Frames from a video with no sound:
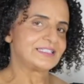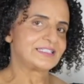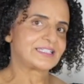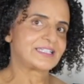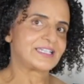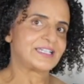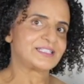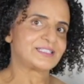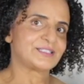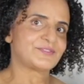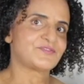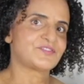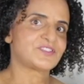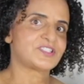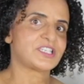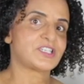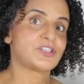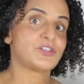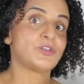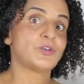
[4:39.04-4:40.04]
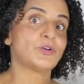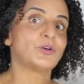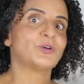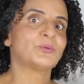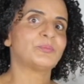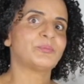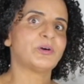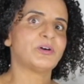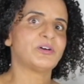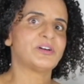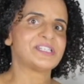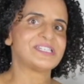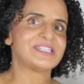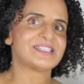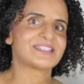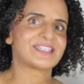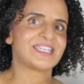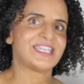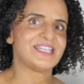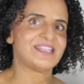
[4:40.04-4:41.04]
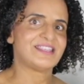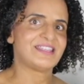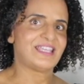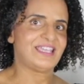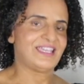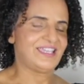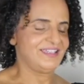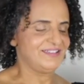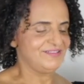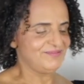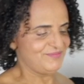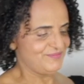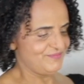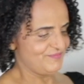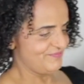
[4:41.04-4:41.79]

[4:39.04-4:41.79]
and a kind of secure point in there.